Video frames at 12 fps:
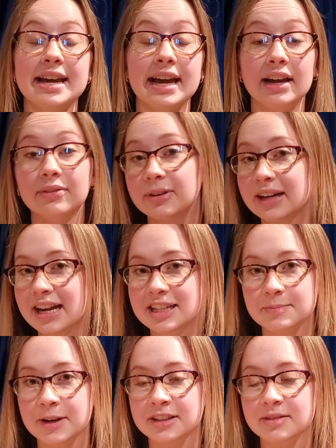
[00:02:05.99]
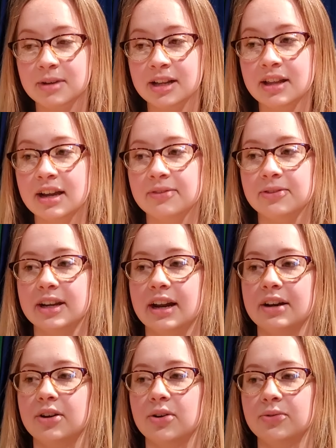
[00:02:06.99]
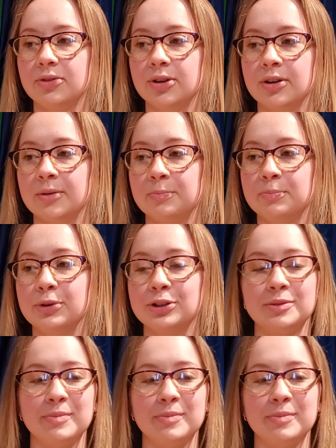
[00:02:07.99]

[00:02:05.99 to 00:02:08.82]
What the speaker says: every aspect of my life, and I'd overbooked